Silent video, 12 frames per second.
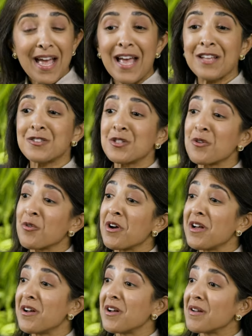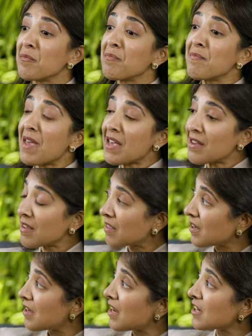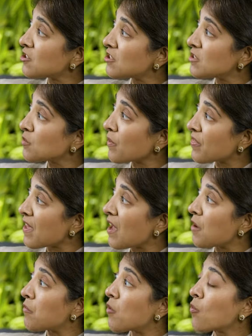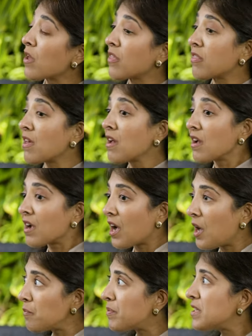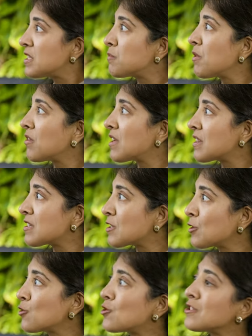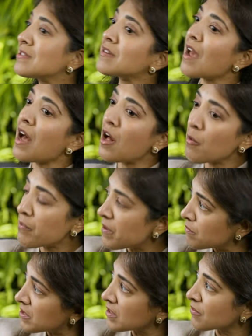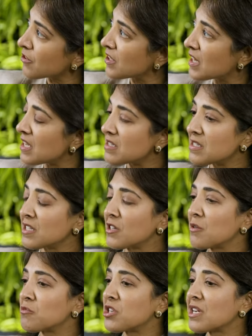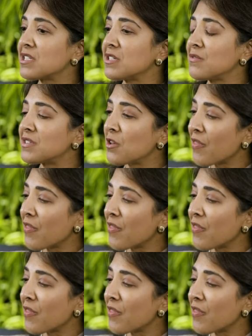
And so making the connections with them with companies building the solutions to help them deliver against their objectives.